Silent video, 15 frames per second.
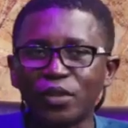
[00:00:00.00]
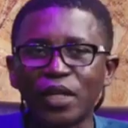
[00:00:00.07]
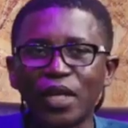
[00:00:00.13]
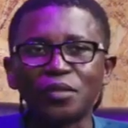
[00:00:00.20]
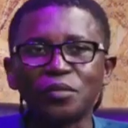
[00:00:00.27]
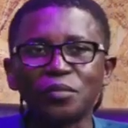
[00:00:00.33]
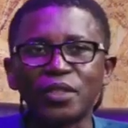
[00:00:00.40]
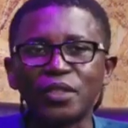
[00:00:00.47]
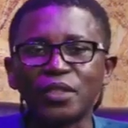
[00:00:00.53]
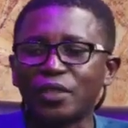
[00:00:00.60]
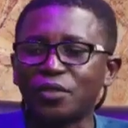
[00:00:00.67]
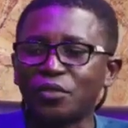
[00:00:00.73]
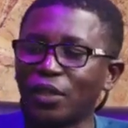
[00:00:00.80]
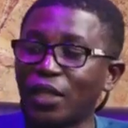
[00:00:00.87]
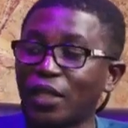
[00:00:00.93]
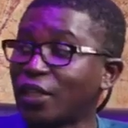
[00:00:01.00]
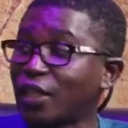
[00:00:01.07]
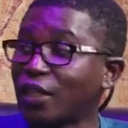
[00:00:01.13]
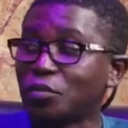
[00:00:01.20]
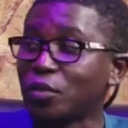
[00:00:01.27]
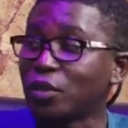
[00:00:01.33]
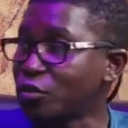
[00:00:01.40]
admitted, even at the
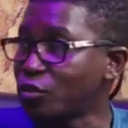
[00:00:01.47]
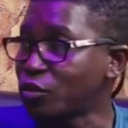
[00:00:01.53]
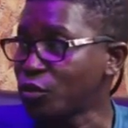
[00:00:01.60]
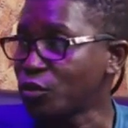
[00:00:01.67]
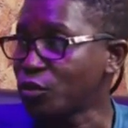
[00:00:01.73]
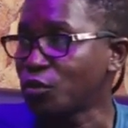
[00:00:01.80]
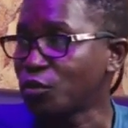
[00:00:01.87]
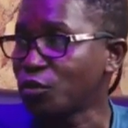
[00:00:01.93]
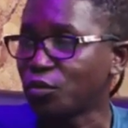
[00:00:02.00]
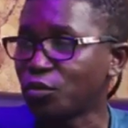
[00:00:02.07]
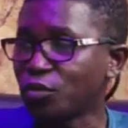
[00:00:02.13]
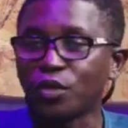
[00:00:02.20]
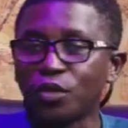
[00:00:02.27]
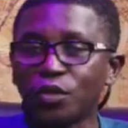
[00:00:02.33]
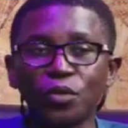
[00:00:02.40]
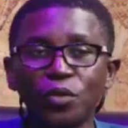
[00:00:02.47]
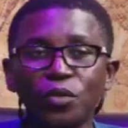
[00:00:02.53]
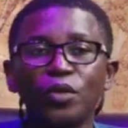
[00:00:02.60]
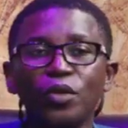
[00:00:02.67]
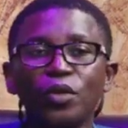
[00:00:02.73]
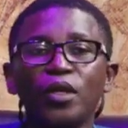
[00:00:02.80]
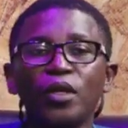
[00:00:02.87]
elementary school, you know.
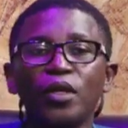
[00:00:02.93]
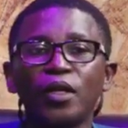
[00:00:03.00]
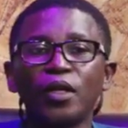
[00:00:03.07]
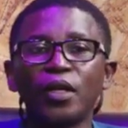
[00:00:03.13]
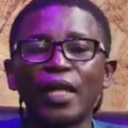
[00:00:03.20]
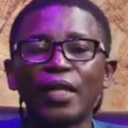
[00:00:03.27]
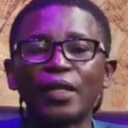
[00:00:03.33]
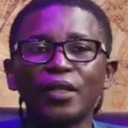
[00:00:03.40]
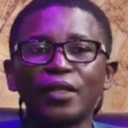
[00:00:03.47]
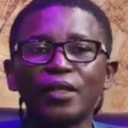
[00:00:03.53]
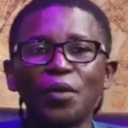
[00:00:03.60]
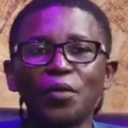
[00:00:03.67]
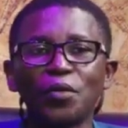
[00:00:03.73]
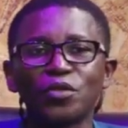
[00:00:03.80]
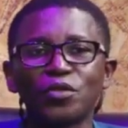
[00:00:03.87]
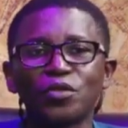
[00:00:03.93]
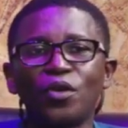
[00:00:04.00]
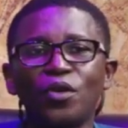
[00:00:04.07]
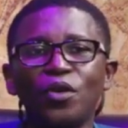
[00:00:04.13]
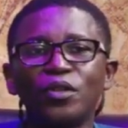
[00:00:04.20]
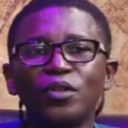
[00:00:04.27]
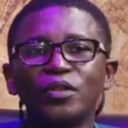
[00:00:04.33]
I think that was
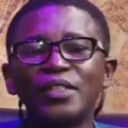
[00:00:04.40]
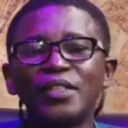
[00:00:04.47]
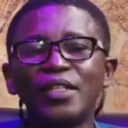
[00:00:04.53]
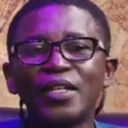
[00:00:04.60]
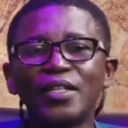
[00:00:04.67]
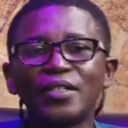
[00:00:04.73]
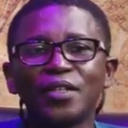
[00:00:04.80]
on years